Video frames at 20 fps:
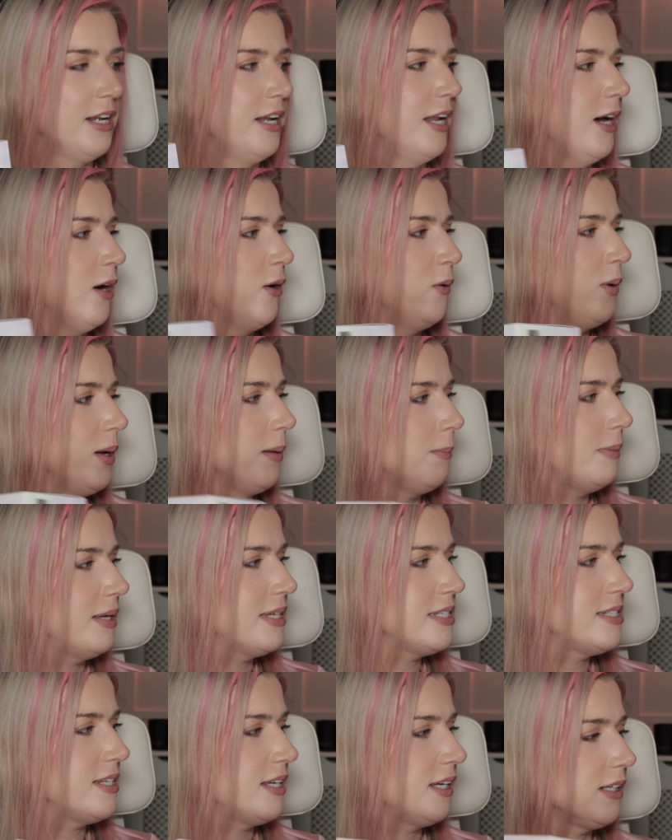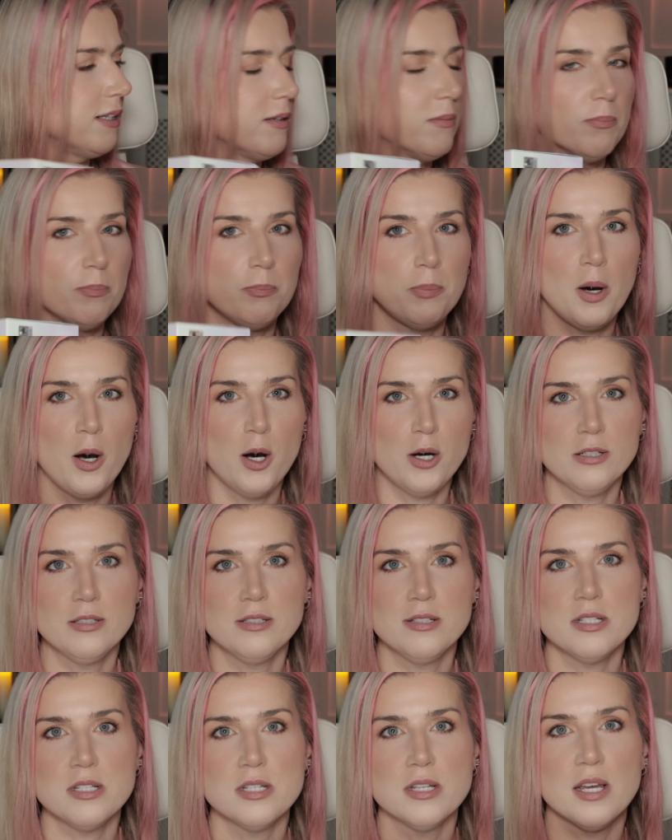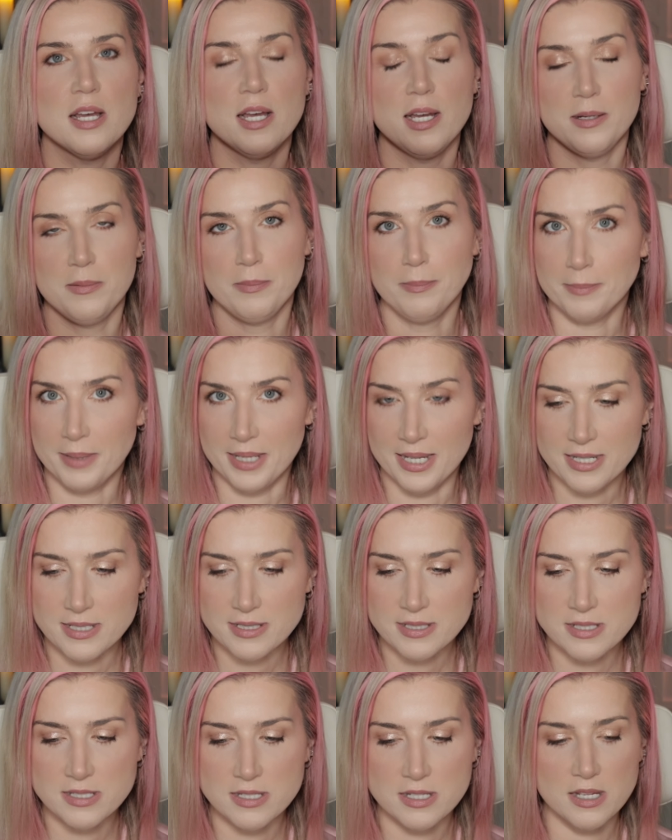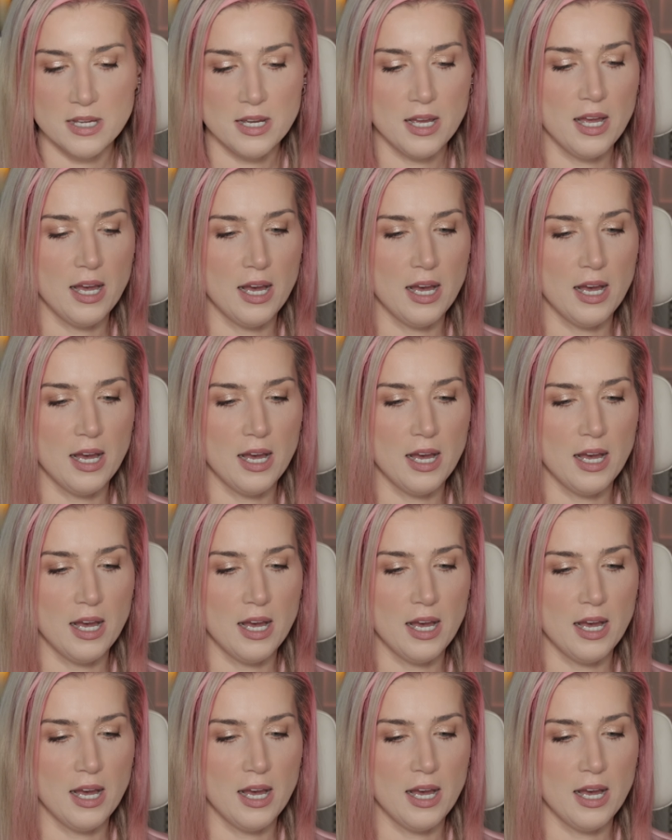Now we're missing Pond and Mist,